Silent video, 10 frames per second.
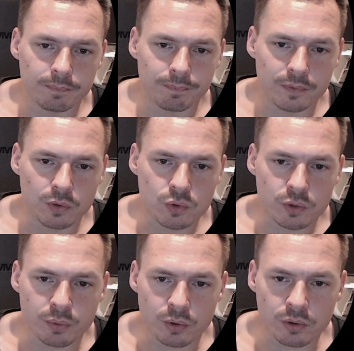user
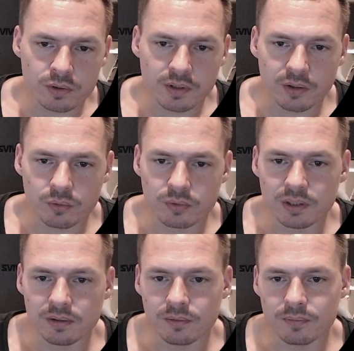port,
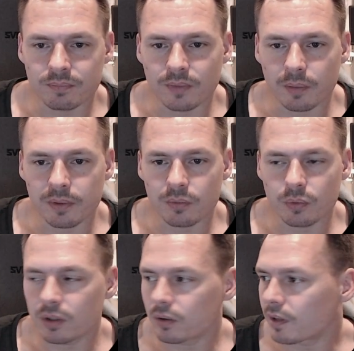we
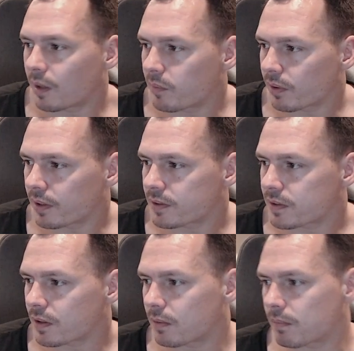could emulate
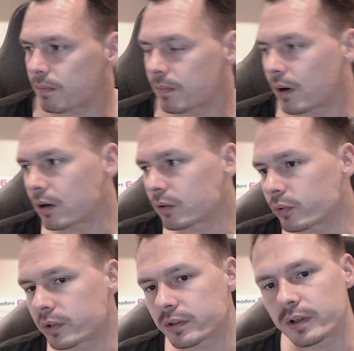some
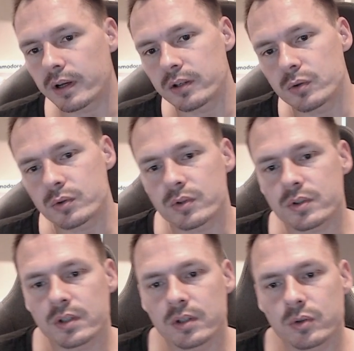hardware that uses
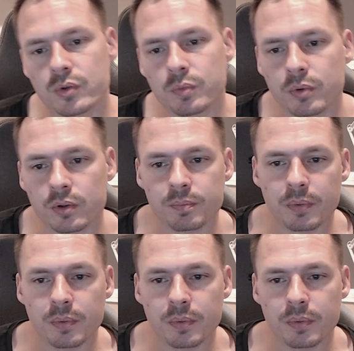the user port,